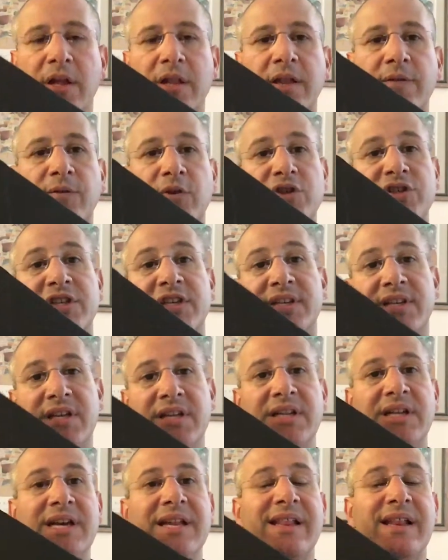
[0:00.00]
The
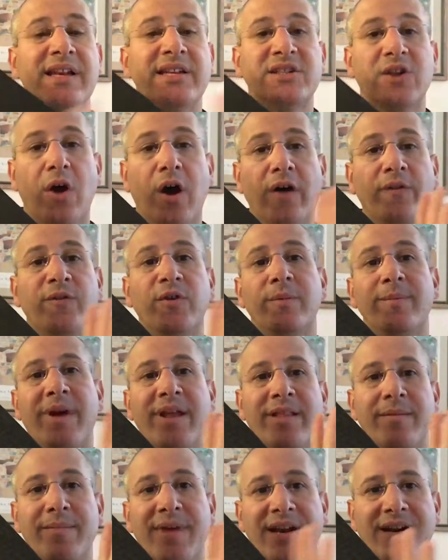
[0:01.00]
versatility that is offered by
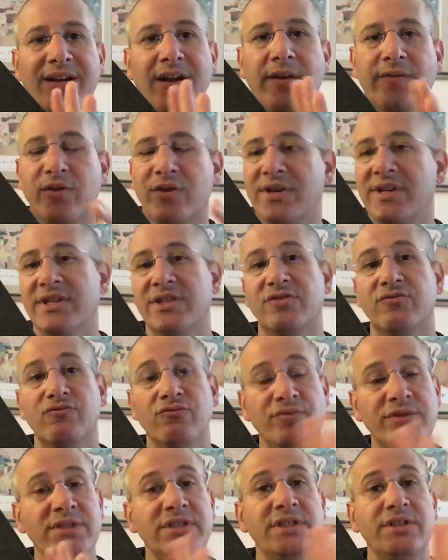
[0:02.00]
the MetaCover is
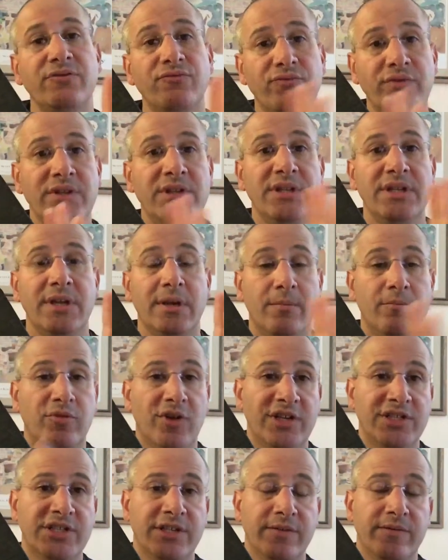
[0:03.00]
really, really
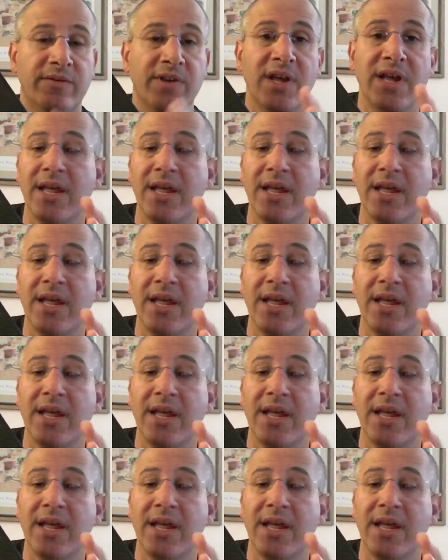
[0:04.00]
impressive.